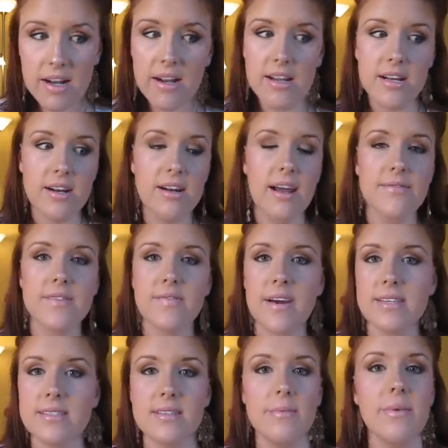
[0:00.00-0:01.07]
and you're going to have to
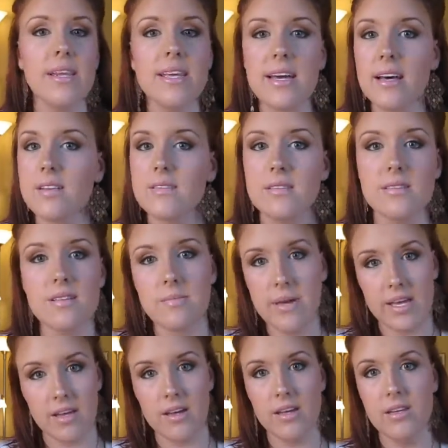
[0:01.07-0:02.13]
find somebody else to
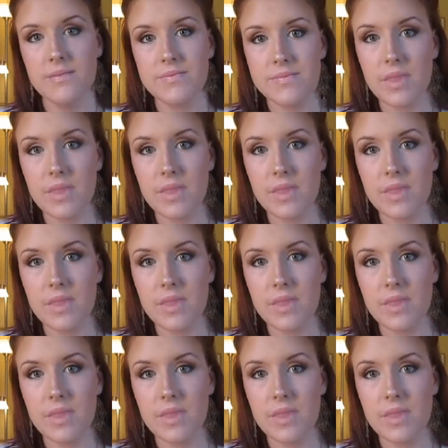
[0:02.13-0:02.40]
pick on.